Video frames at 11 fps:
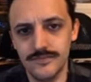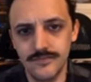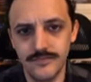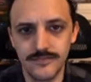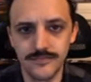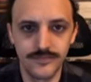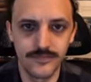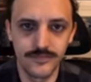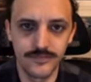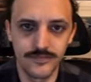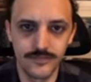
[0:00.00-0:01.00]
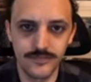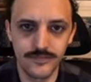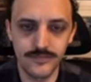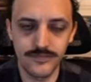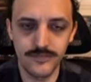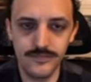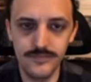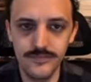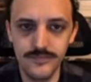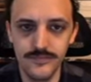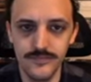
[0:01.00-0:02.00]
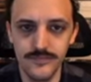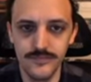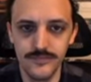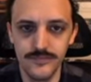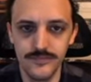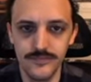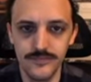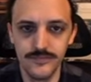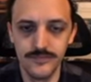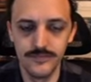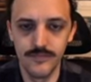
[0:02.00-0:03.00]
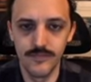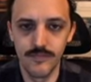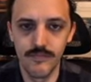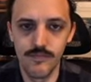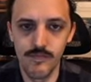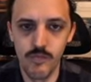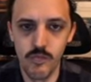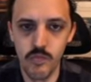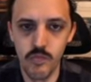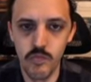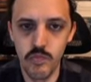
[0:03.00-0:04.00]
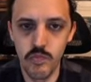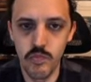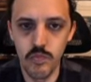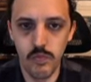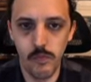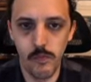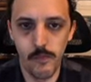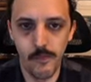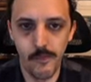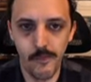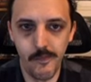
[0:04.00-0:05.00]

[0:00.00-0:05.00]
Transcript: [no speech]